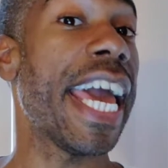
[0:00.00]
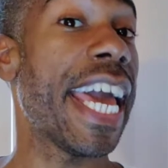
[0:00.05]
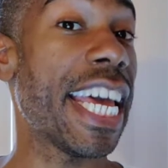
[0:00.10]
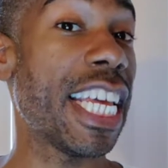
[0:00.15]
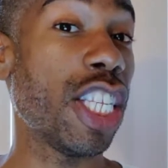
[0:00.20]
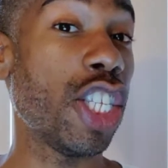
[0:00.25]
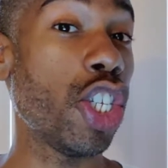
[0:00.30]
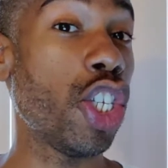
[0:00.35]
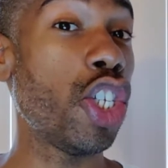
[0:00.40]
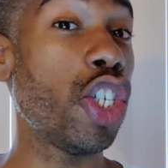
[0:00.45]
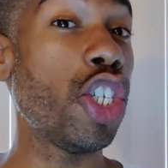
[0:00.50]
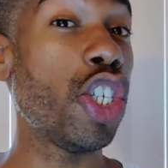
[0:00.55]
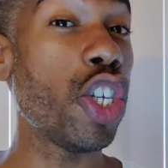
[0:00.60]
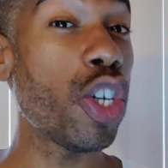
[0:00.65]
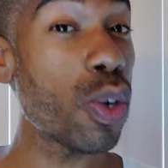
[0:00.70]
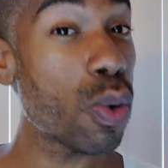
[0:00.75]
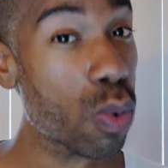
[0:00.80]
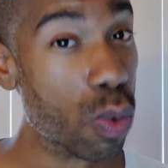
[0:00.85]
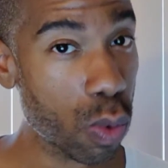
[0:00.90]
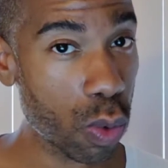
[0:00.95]
And
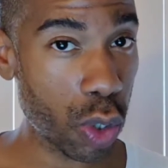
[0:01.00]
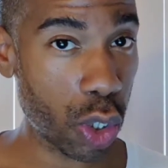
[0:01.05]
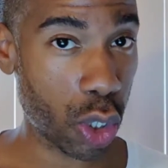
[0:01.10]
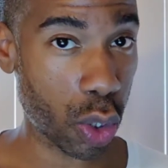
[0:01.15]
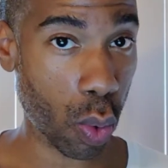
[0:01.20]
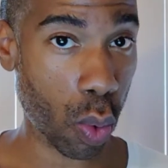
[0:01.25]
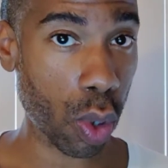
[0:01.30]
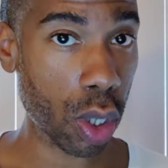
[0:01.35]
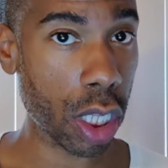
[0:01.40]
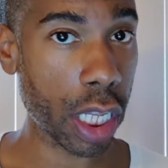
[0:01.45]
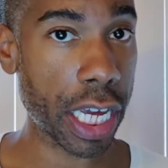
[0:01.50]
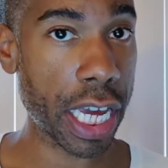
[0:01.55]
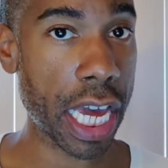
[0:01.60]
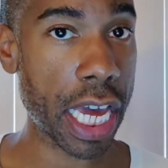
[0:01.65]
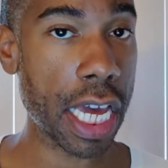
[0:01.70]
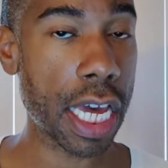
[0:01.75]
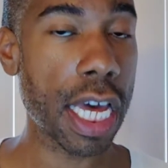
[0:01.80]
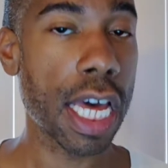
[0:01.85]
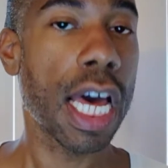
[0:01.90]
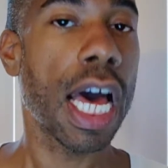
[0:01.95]

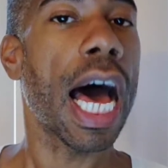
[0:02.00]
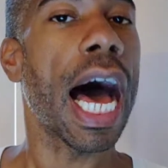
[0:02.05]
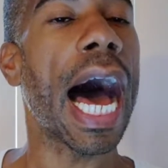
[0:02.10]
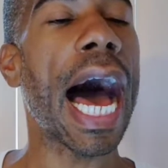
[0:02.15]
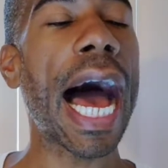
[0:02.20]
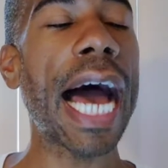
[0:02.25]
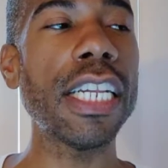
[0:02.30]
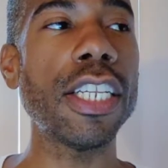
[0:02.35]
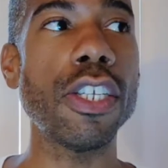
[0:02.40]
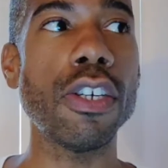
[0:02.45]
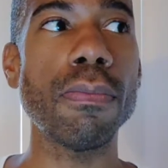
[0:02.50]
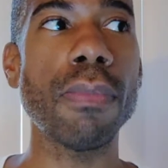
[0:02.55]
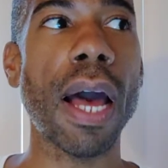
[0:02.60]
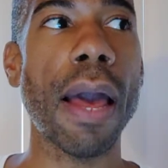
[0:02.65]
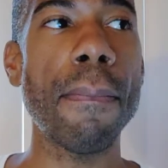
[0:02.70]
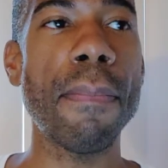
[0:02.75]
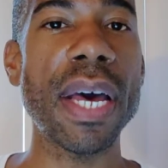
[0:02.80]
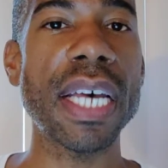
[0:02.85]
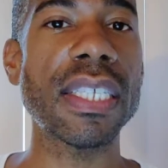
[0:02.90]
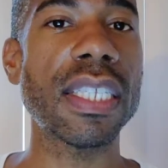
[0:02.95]
usually, I do
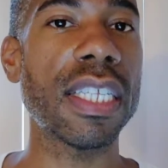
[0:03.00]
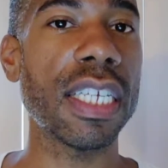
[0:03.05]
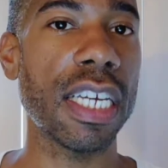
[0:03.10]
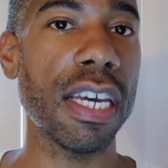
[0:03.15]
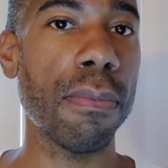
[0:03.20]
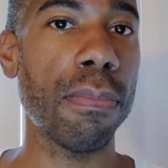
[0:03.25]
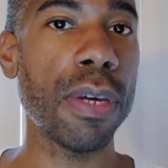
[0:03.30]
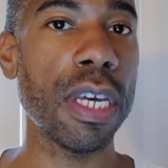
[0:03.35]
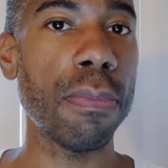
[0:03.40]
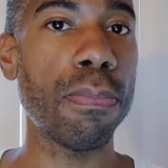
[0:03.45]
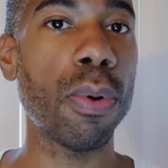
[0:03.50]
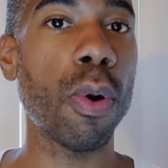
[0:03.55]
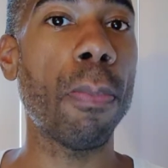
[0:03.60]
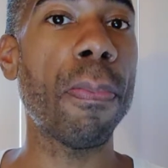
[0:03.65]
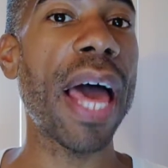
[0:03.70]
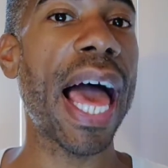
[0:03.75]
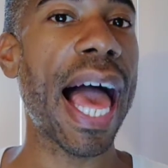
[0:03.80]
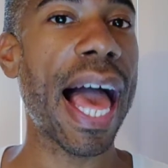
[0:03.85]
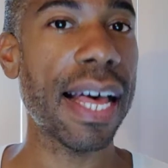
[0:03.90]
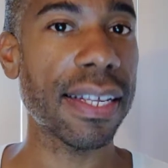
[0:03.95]
my best to give
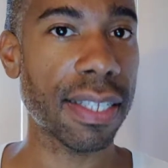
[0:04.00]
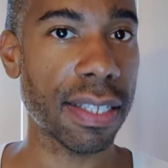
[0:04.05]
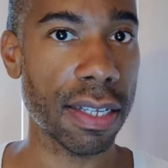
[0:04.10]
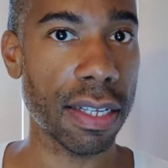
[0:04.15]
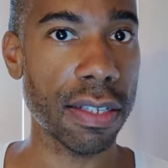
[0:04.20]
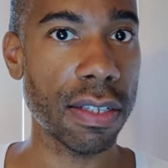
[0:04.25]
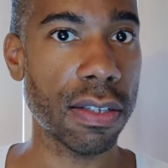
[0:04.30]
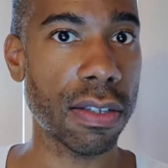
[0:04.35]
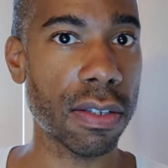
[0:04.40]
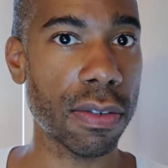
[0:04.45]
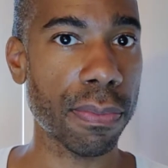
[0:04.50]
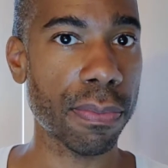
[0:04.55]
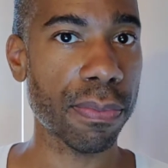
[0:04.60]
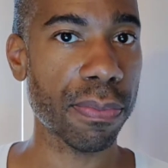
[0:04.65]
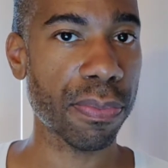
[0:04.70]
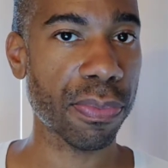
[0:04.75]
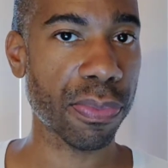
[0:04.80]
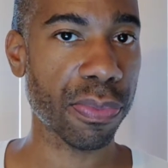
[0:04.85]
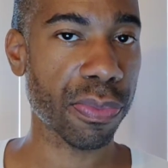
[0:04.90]
people passes